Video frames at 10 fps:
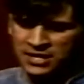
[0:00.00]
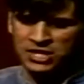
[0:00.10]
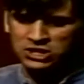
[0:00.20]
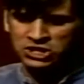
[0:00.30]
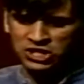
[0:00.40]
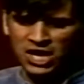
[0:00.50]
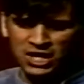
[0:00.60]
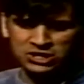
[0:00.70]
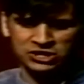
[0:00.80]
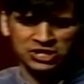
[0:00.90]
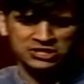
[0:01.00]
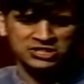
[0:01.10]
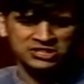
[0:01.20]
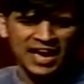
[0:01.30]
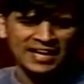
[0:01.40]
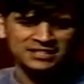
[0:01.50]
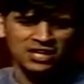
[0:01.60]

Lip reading: the church to stand